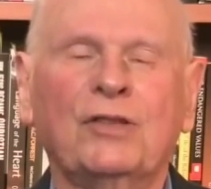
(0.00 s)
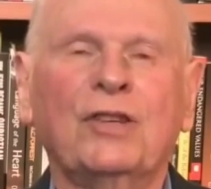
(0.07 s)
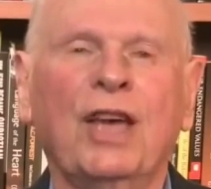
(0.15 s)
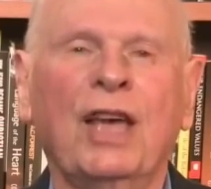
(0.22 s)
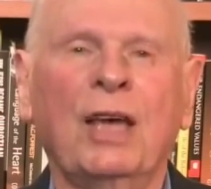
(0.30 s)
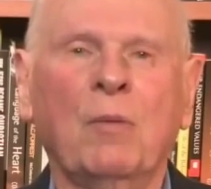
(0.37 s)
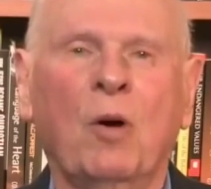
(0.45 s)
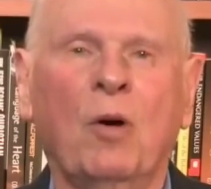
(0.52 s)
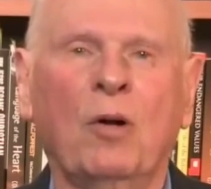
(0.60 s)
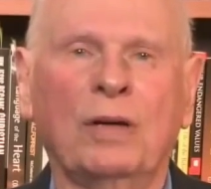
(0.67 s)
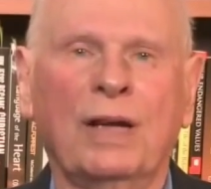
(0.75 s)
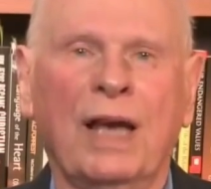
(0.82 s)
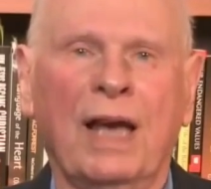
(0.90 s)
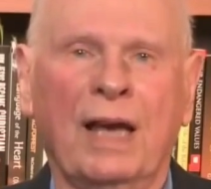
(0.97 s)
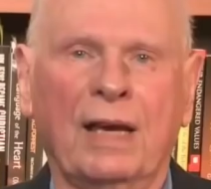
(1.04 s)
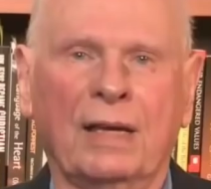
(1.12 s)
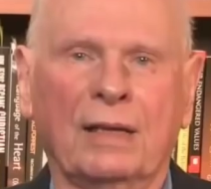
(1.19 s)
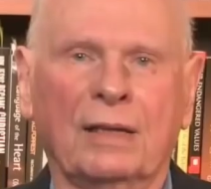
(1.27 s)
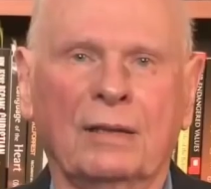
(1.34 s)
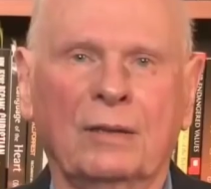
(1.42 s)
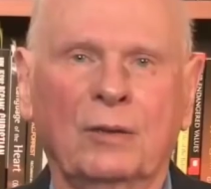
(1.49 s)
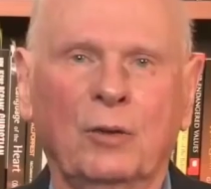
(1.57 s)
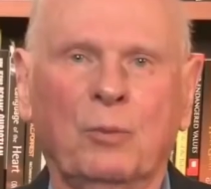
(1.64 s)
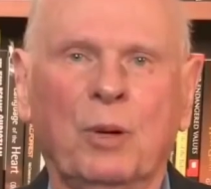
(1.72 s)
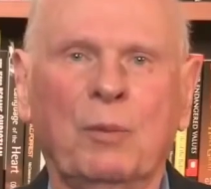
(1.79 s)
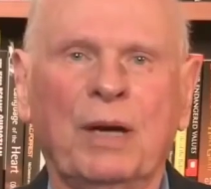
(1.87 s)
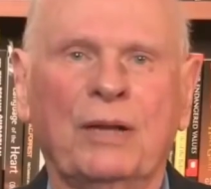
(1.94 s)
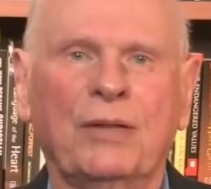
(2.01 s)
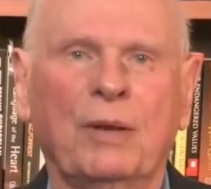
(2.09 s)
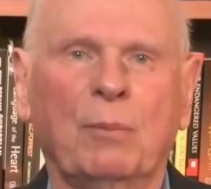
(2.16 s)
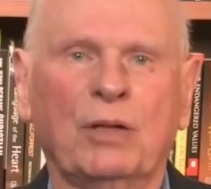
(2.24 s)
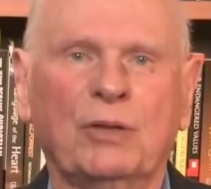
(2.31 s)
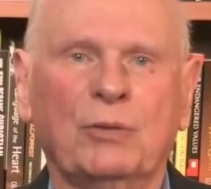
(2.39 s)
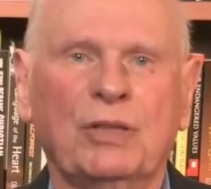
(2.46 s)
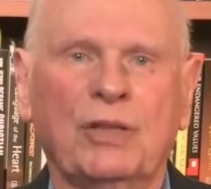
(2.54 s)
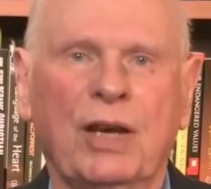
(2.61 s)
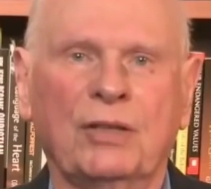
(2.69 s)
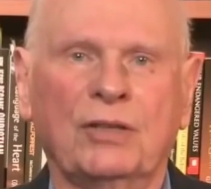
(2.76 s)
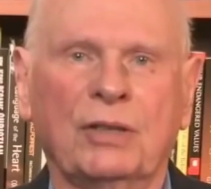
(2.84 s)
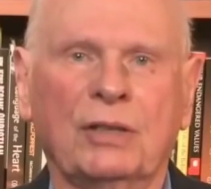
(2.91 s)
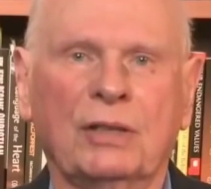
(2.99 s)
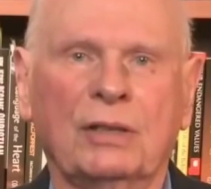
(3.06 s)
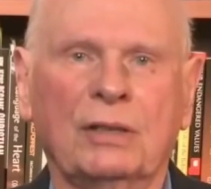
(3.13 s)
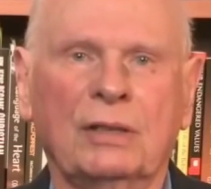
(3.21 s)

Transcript: same old gang who permitted the Bush recession.